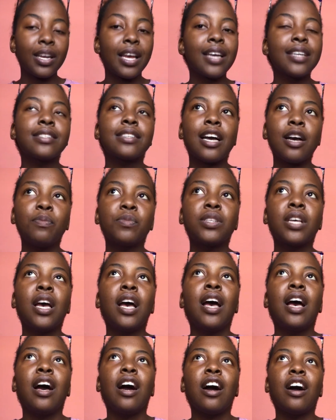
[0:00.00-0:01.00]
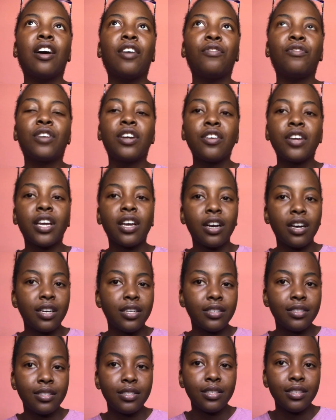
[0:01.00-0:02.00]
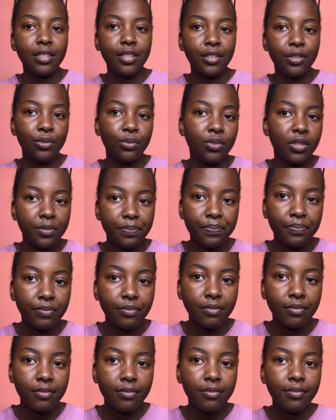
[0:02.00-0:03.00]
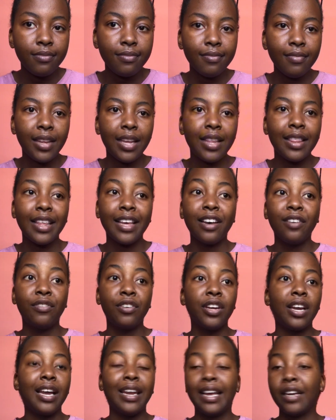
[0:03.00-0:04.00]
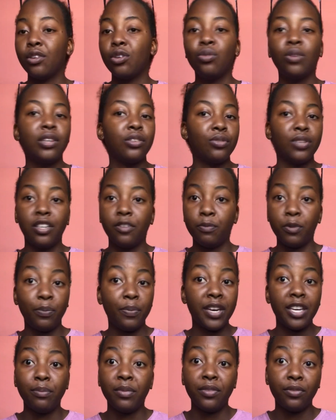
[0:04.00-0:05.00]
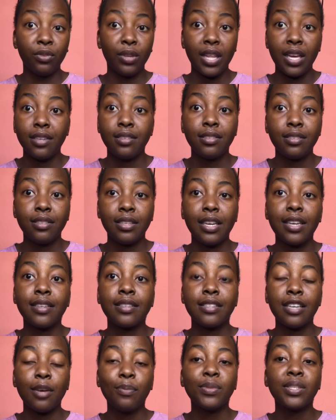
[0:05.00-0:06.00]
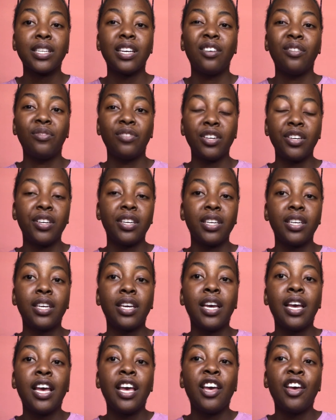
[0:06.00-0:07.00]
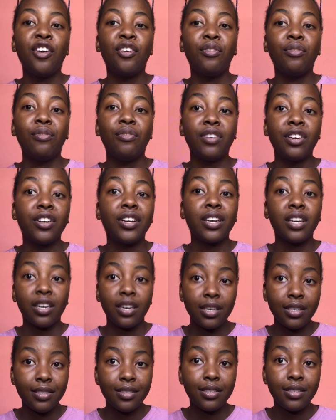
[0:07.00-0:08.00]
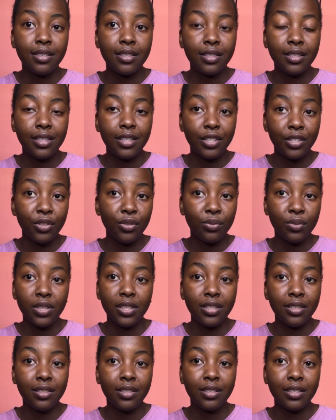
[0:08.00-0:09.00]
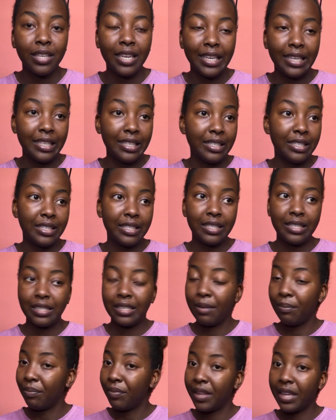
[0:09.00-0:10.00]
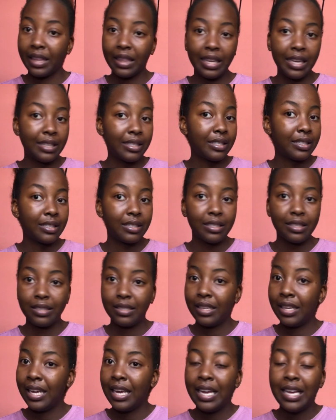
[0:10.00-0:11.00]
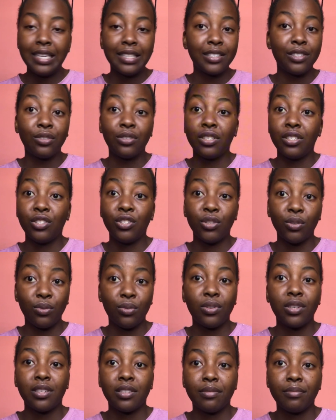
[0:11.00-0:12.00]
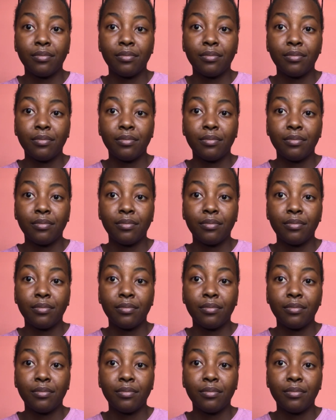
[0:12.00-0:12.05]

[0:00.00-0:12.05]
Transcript: Exams are very hard in uni. They are very, like, no one could have prepared me for that. Exams are very, very hard in uni. Like, it's something it's not a joke.